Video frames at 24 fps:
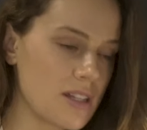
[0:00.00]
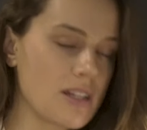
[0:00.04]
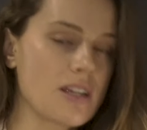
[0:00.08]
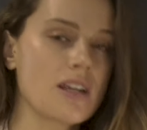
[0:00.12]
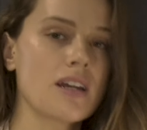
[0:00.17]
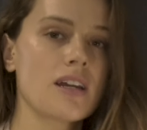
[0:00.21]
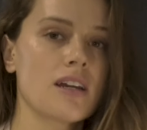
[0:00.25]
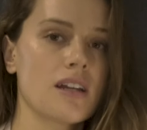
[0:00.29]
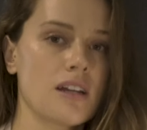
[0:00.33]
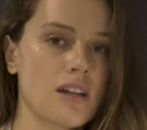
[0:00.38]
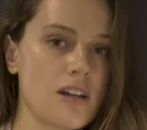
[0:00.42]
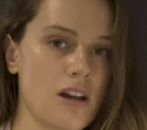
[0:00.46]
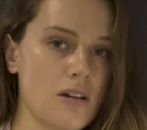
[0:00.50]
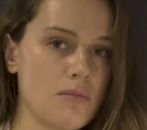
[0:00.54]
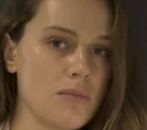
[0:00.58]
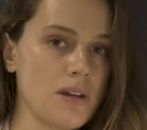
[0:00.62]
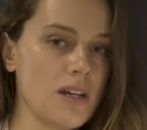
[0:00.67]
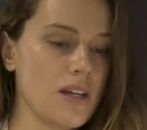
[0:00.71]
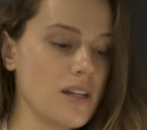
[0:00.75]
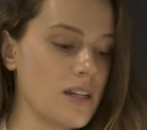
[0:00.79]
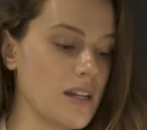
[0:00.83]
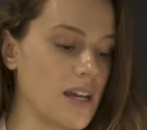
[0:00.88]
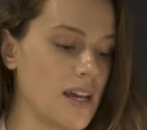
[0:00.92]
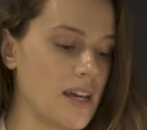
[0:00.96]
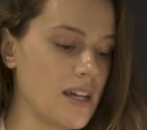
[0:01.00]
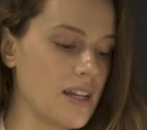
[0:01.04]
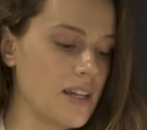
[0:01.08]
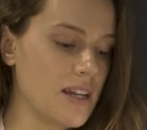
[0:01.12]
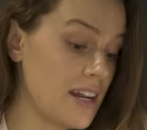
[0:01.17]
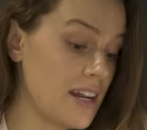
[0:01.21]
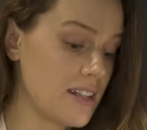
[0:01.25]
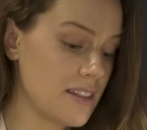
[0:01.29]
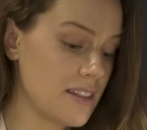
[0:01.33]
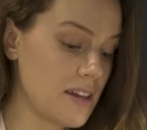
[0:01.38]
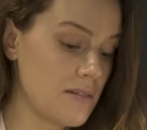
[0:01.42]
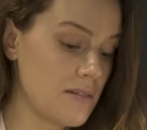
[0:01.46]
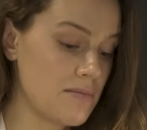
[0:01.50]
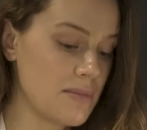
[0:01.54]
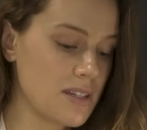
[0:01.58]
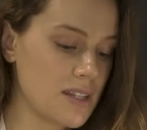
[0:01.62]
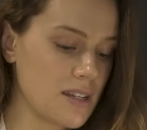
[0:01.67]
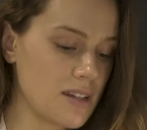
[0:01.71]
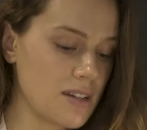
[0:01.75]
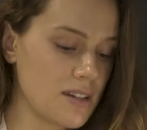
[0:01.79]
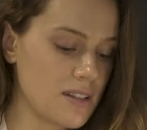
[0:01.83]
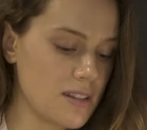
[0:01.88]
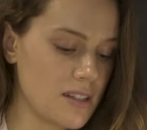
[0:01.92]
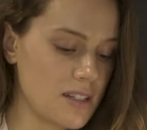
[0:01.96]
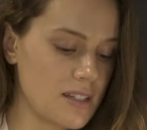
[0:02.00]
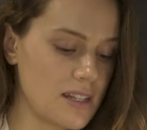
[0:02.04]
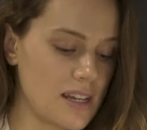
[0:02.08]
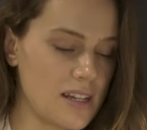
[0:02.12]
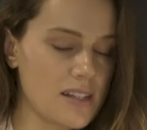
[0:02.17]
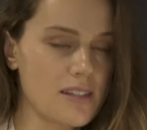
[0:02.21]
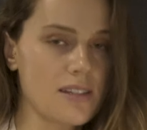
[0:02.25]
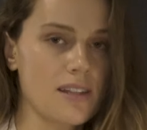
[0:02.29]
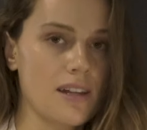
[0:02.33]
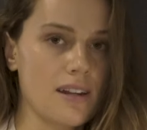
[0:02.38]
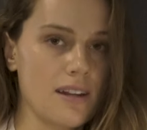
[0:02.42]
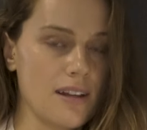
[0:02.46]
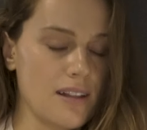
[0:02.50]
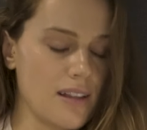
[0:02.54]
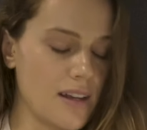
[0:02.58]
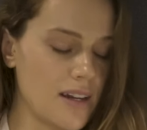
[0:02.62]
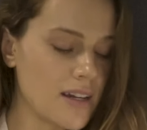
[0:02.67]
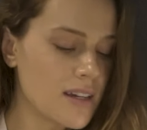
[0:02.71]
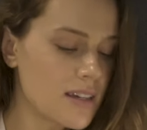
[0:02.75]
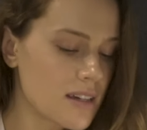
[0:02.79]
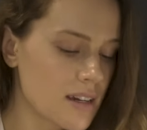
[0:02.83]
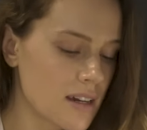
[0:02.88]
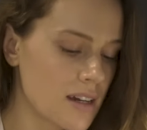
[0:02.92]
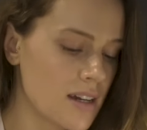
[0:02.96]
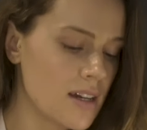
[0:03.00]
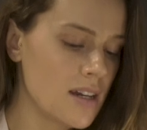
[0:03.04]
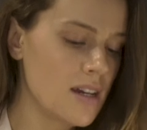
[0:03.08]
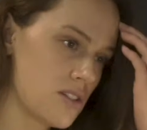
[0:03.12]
and then I can come in and edit them to the taste that I like.